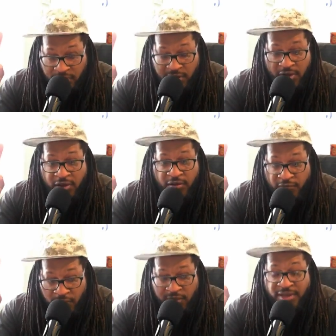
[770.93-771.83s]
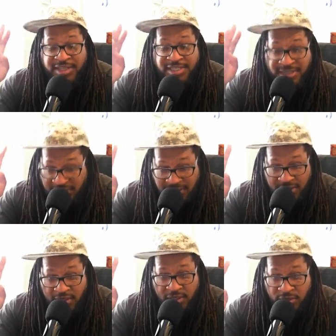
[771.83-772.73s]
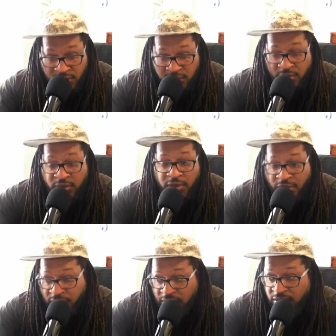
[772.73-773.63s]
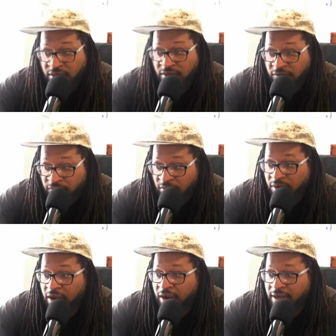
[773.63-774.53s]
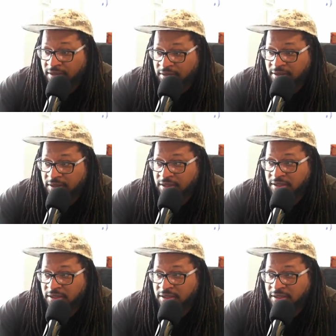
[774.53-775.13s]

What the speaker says: 3, 4, 16, 2, 3, 4. All right.